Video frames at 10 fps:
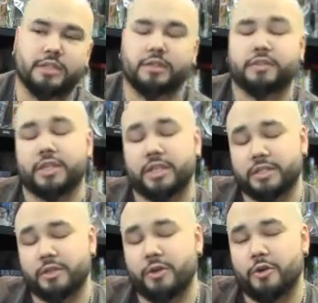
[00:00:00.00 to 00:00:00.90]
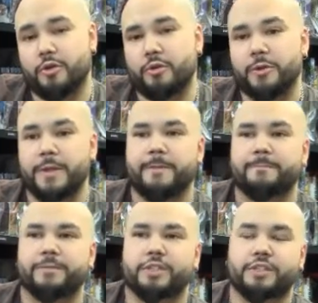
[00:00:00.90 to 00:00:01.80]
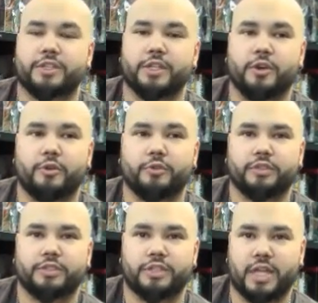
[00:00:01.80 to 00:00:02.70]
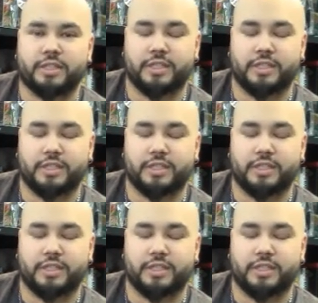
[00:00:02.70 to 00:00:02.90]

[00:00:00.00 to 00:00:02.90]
If she doesn't know, she knows John.